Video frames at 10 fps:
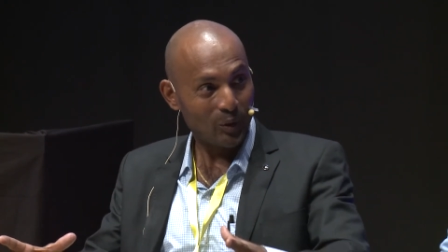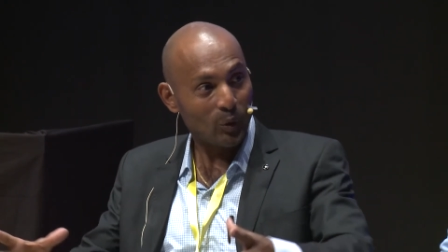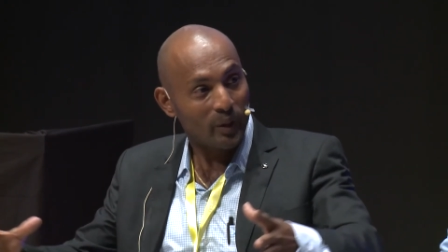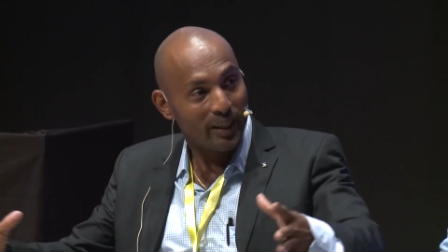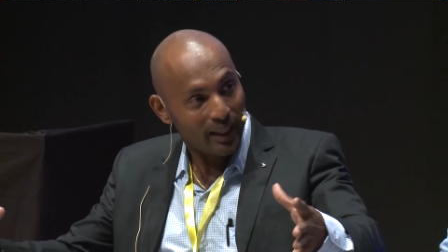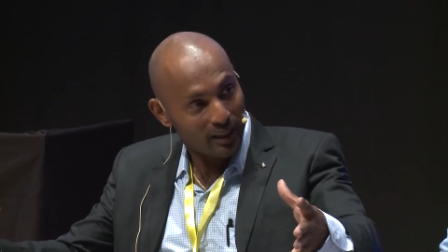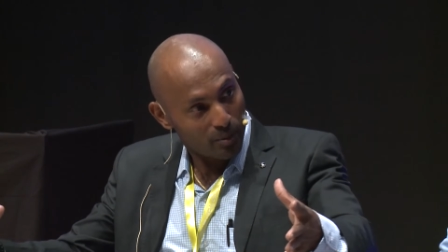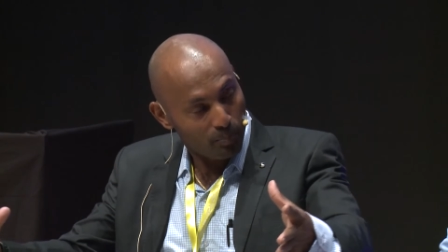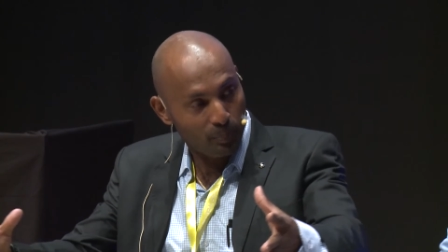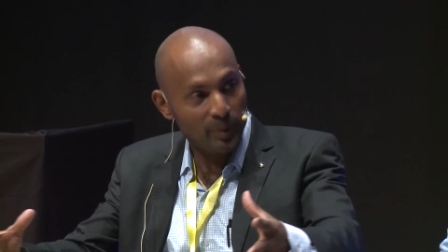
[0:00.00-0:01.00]
to get the
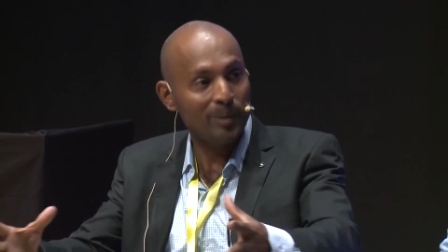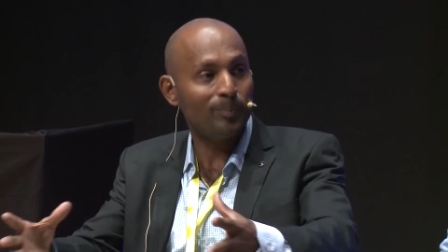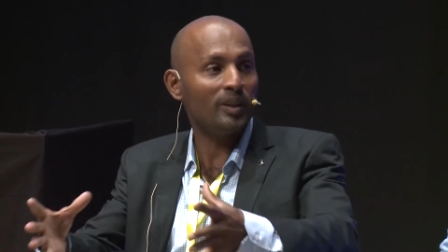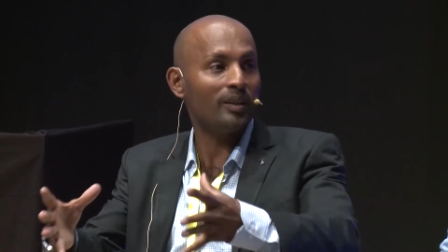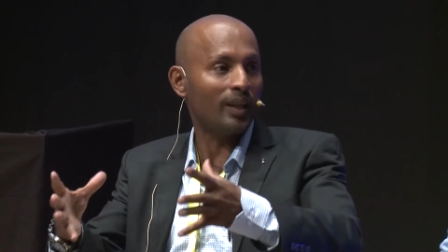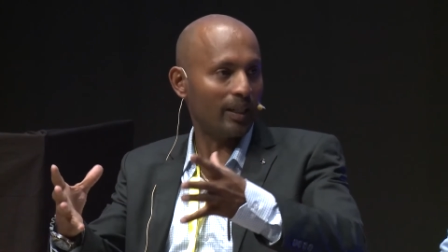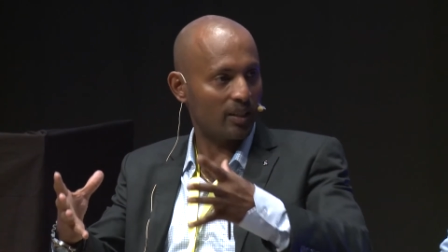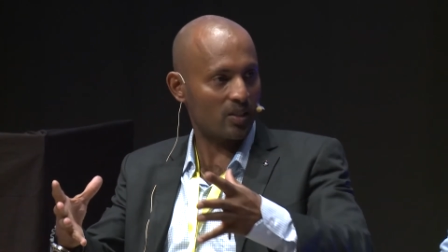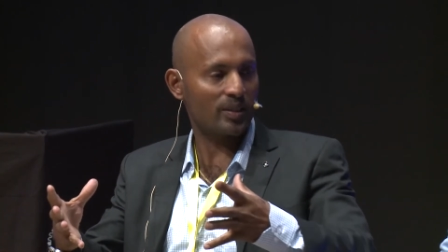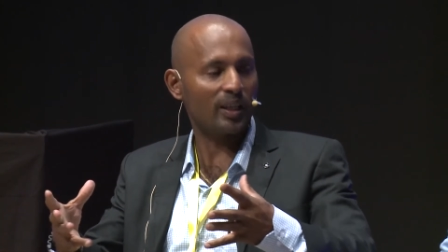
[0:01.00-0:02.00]
people
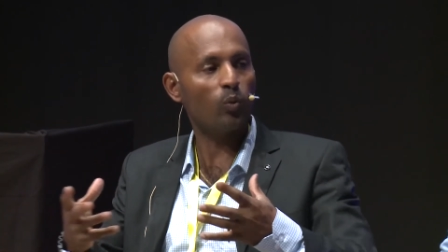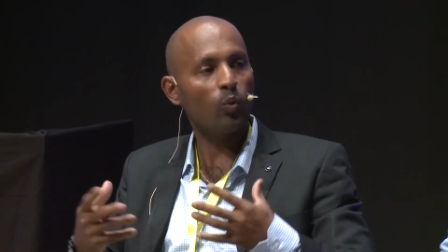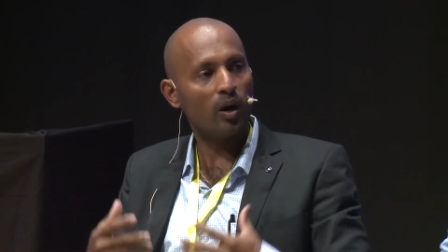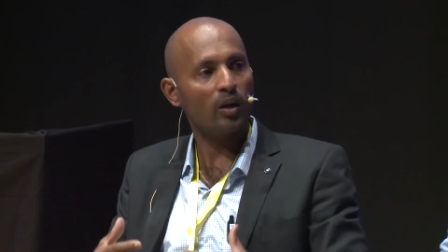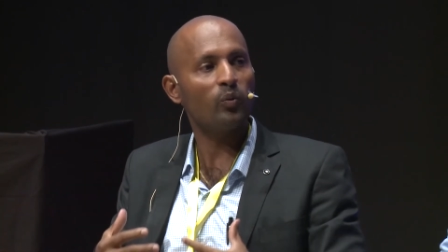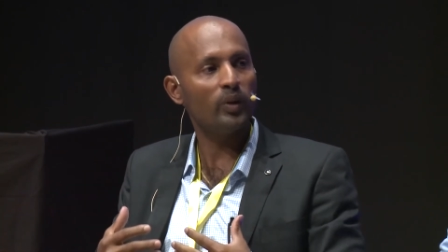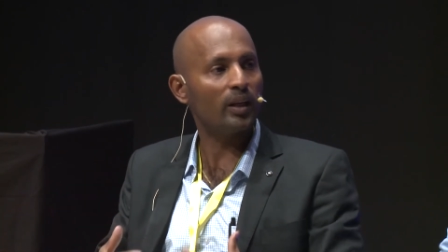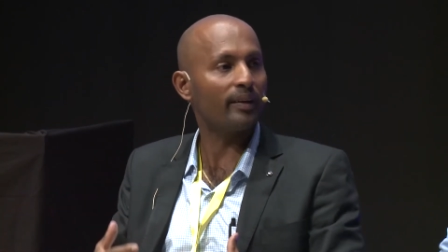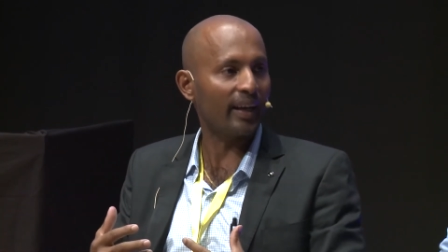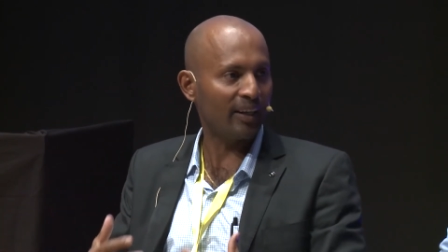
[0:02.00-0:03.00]
understand what we
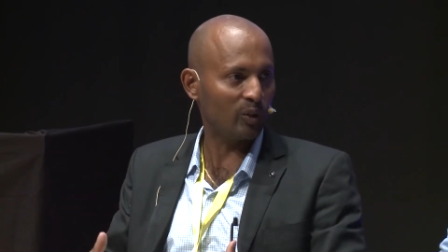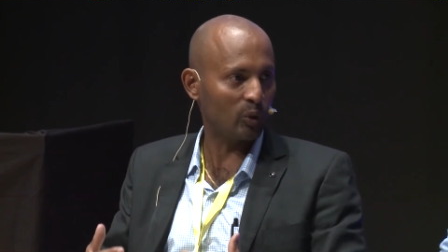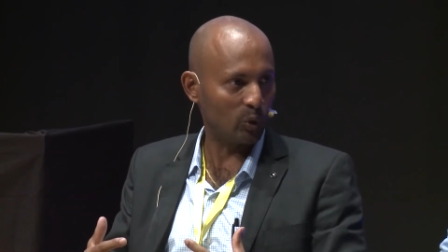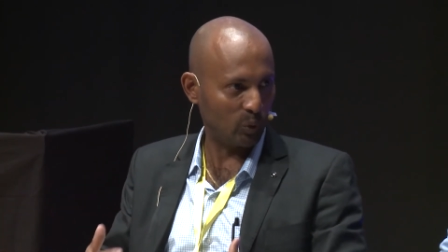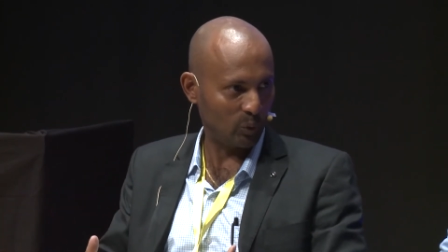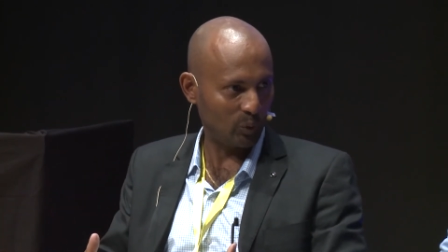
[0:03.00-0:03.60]
are trying to do.